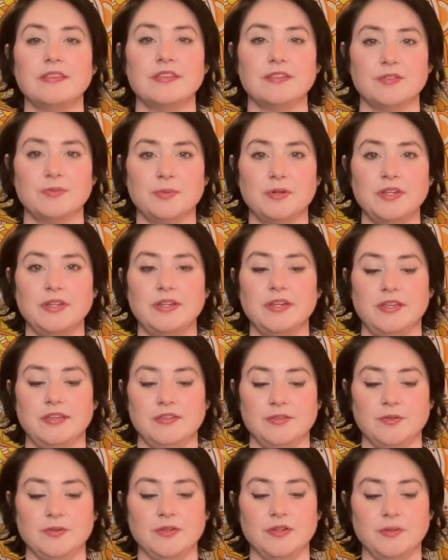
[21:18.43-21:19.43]
this one
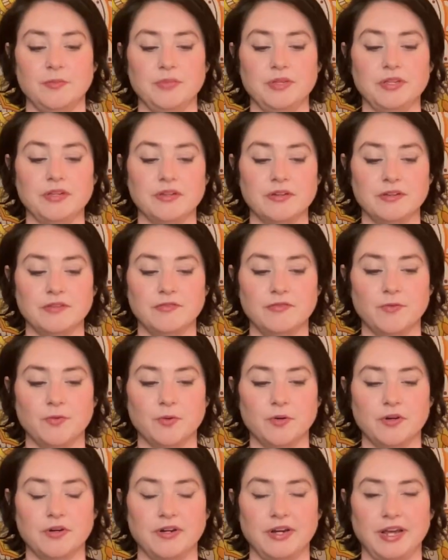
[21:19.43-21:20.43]
is going to be good
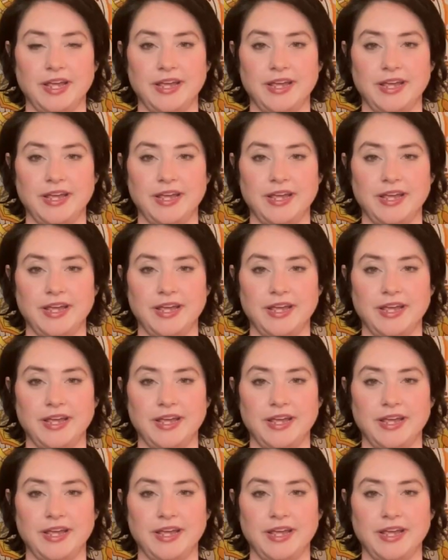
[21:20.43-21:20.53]
for